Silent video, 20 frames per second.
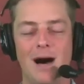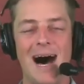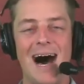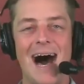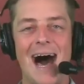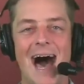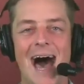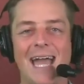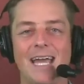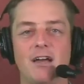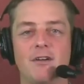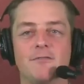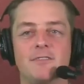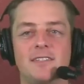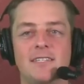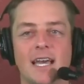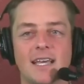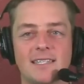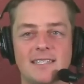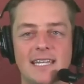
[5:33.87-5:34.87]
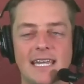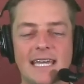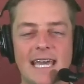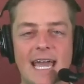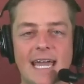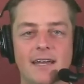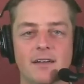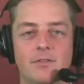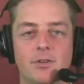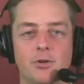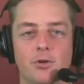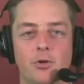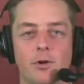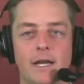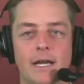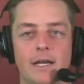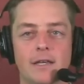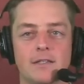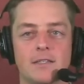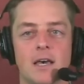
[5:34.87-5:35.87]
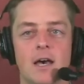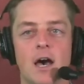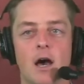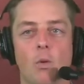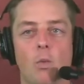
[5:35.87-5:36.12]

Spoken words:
A high of 68 degrees